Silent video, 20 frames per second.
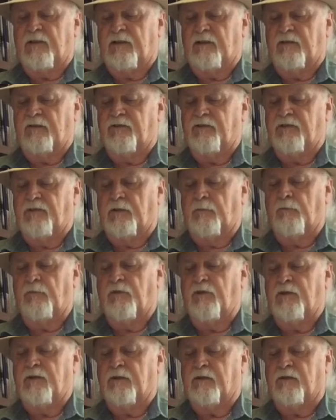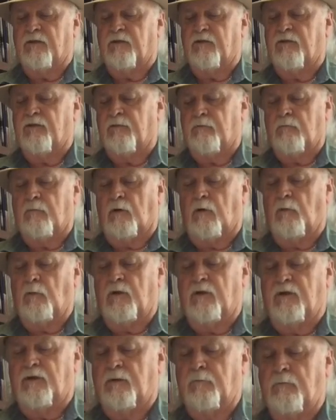how some things are
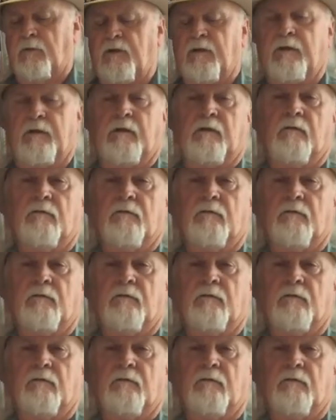meant to be,